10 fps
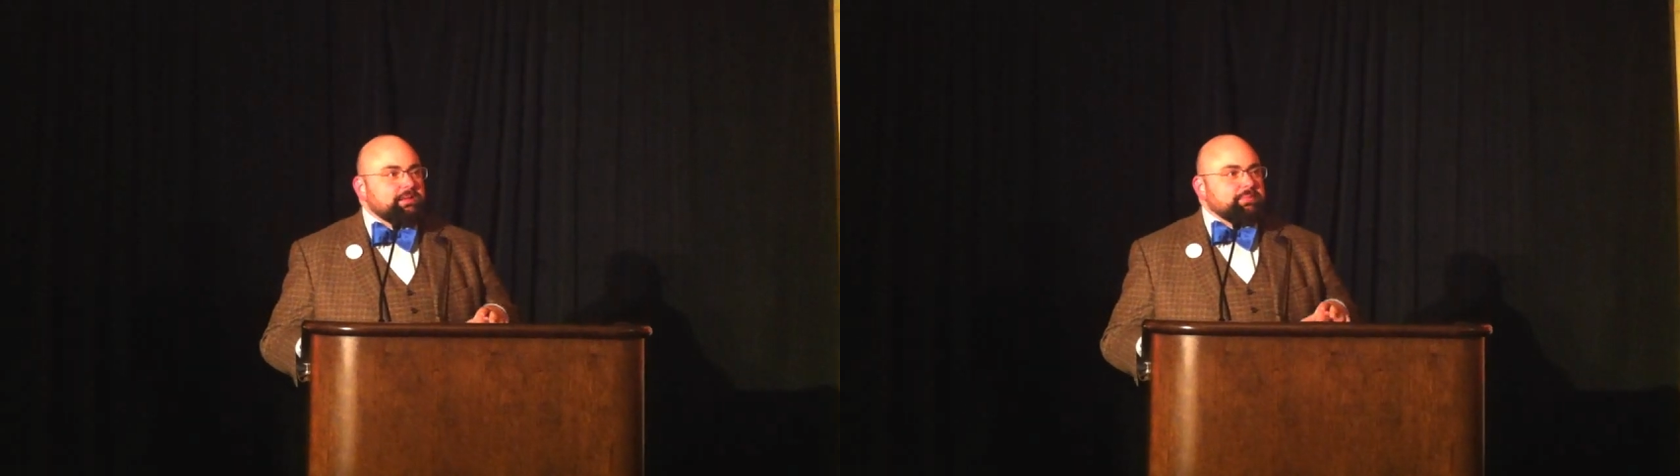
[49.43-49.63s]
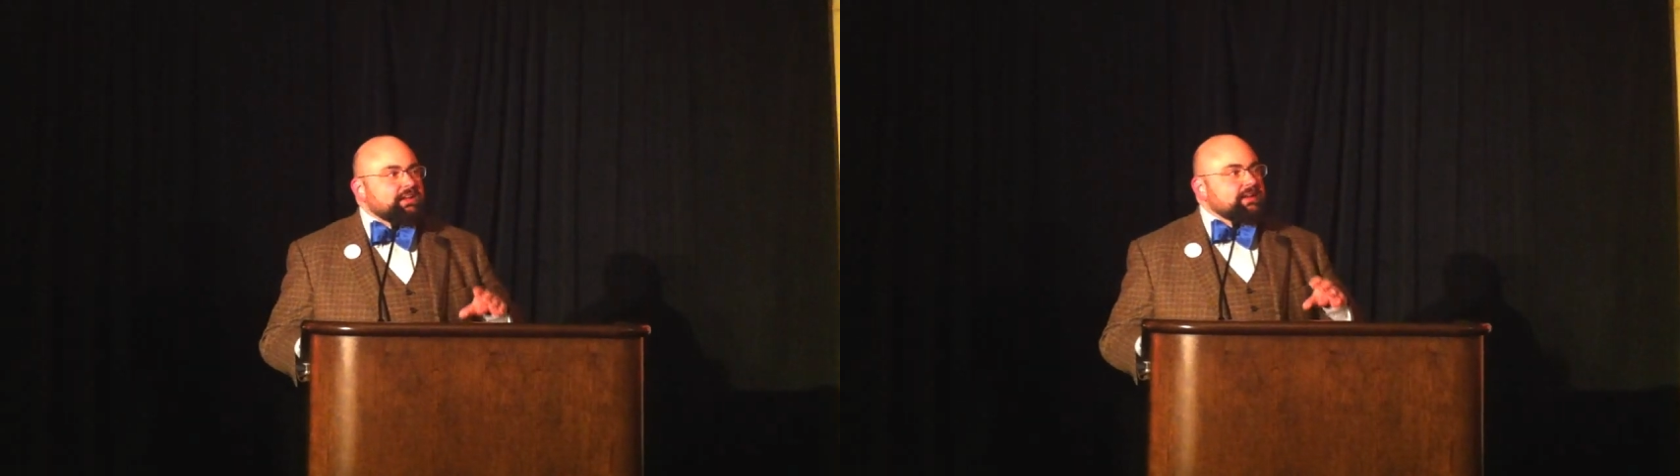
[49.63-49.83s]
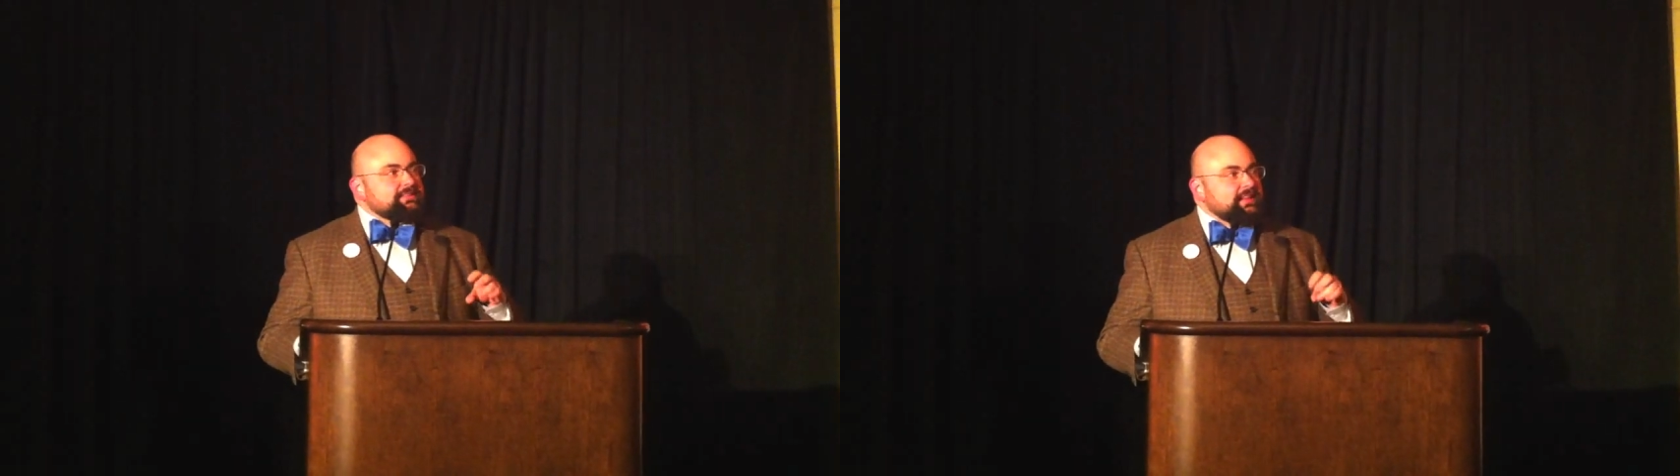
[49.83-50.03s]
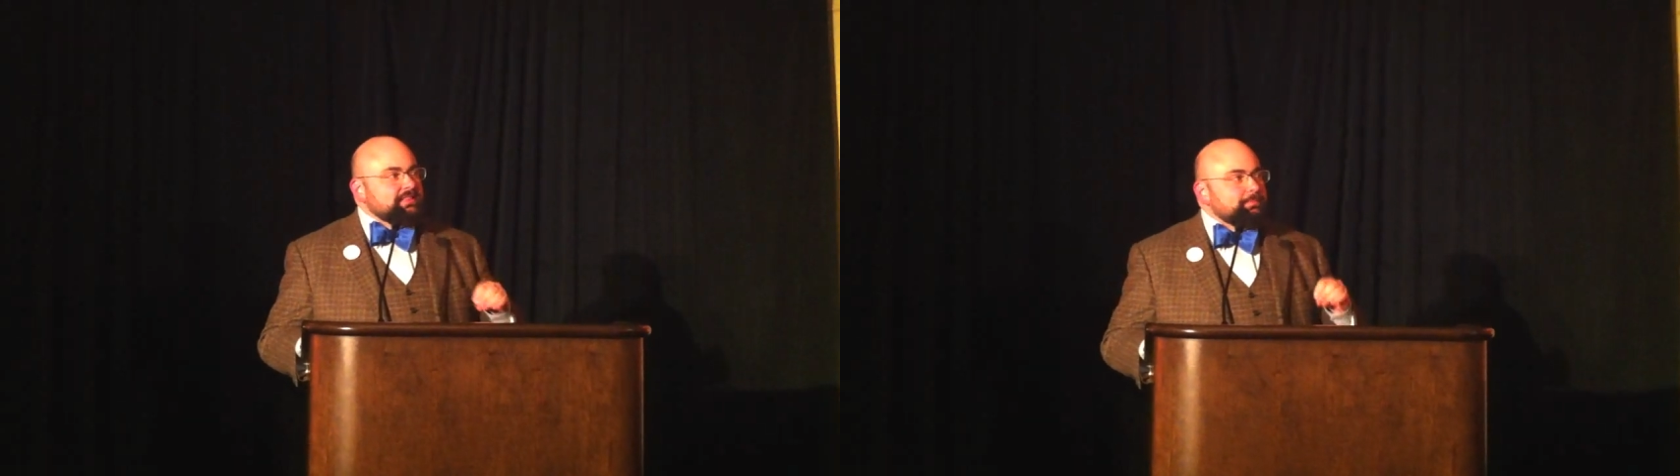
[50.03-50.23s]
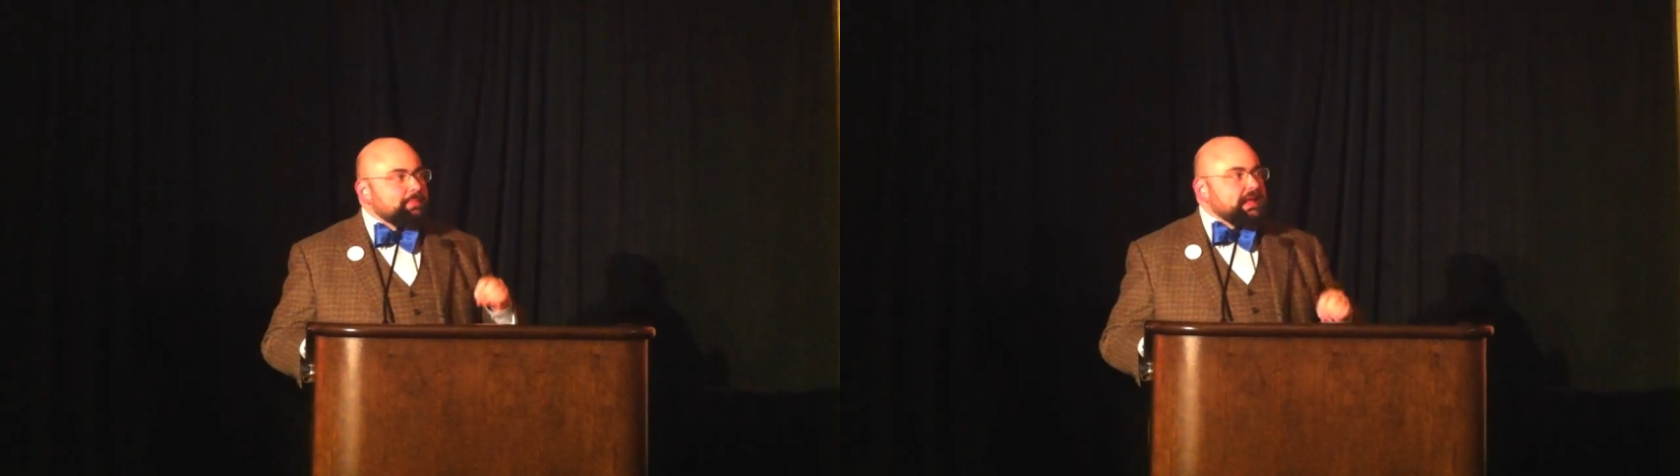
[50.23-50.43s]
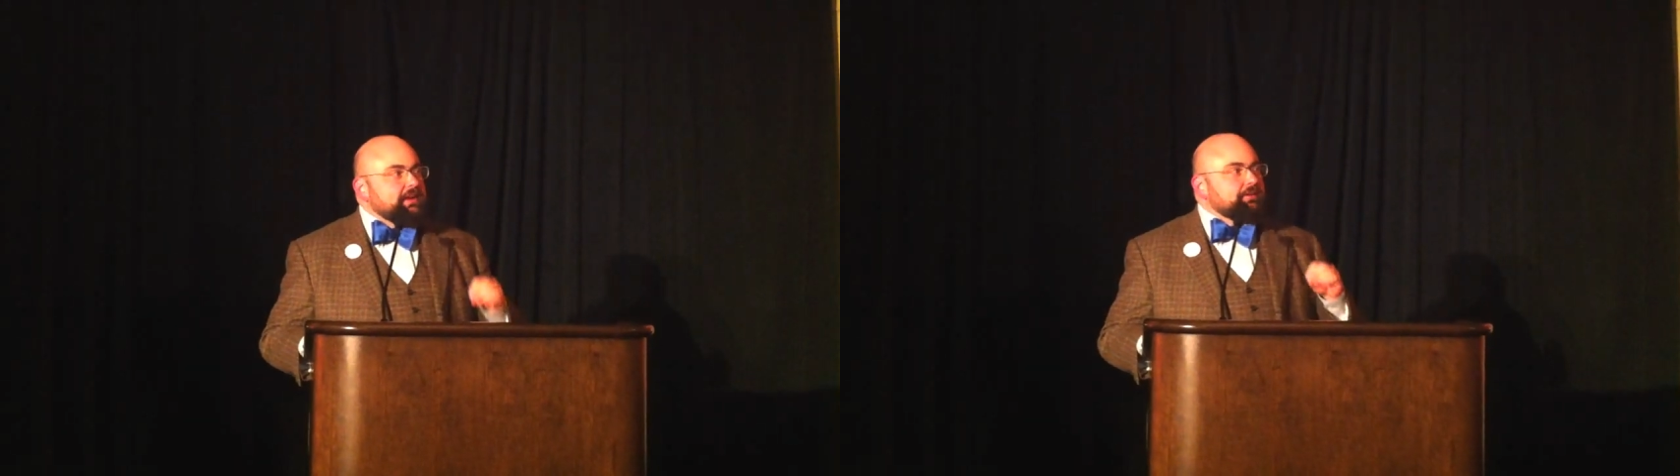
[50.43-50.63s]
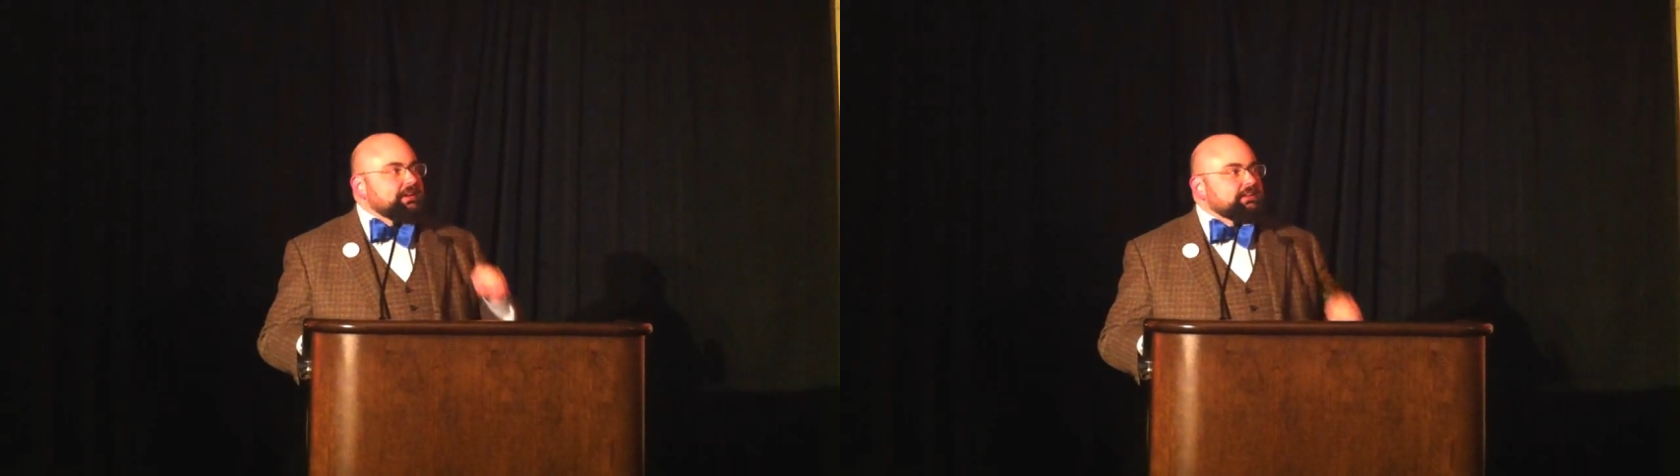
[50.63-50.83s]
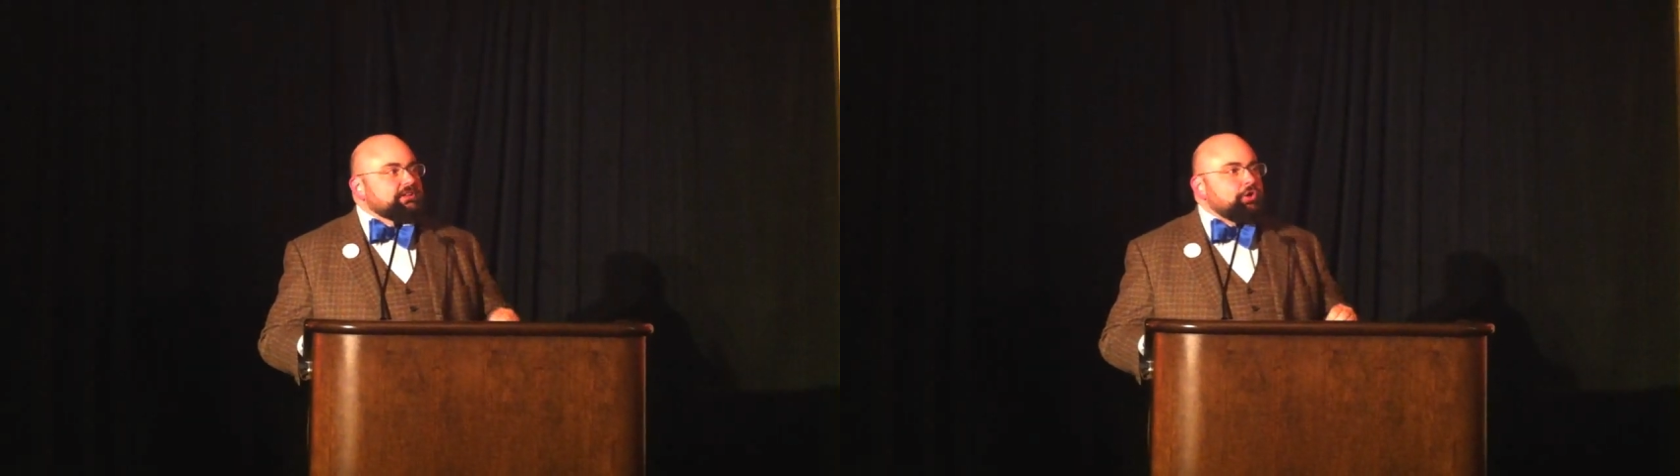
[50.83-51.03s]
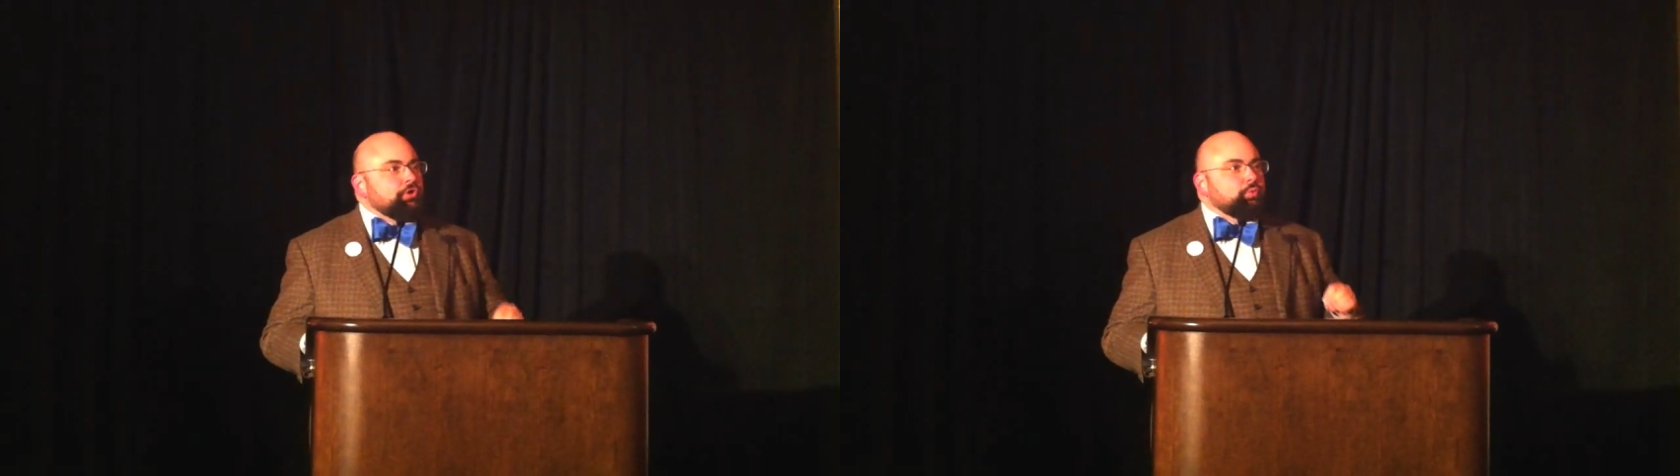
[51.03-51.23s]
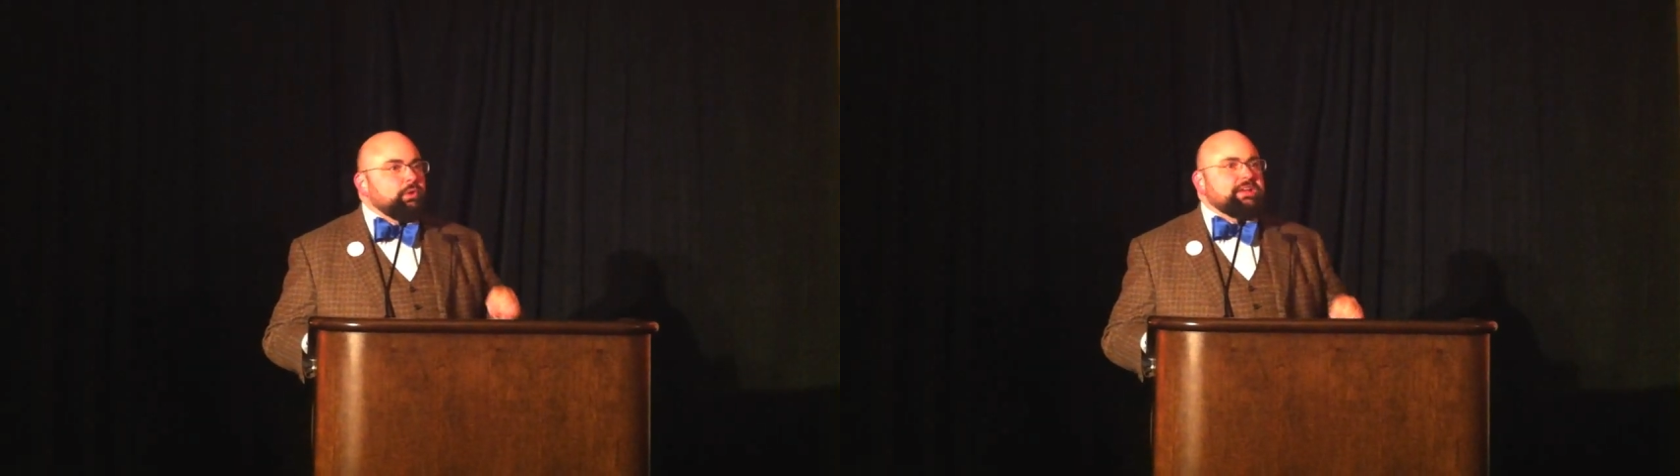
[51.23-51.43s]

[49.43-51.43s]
because in the Bay Area alone,